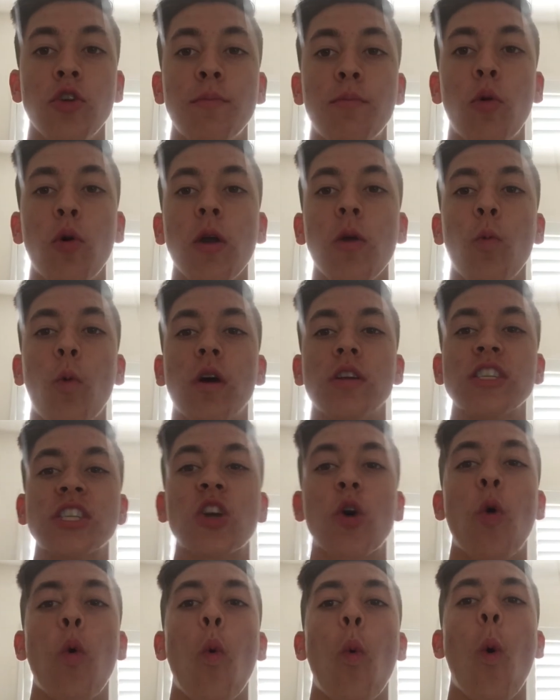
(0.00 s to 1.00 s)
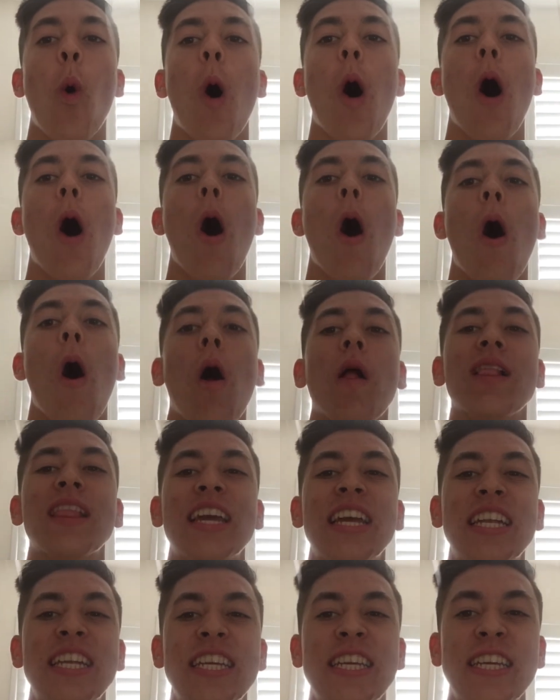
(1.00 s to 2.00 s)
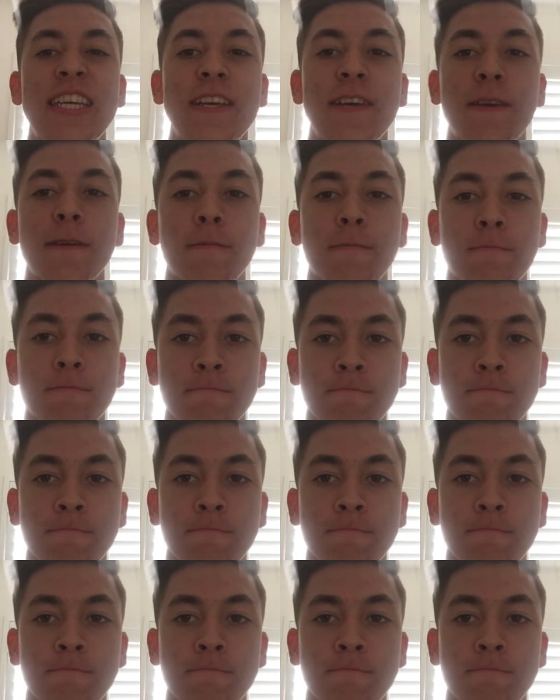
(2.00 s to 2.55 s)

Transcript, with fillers: Your boy wants quality.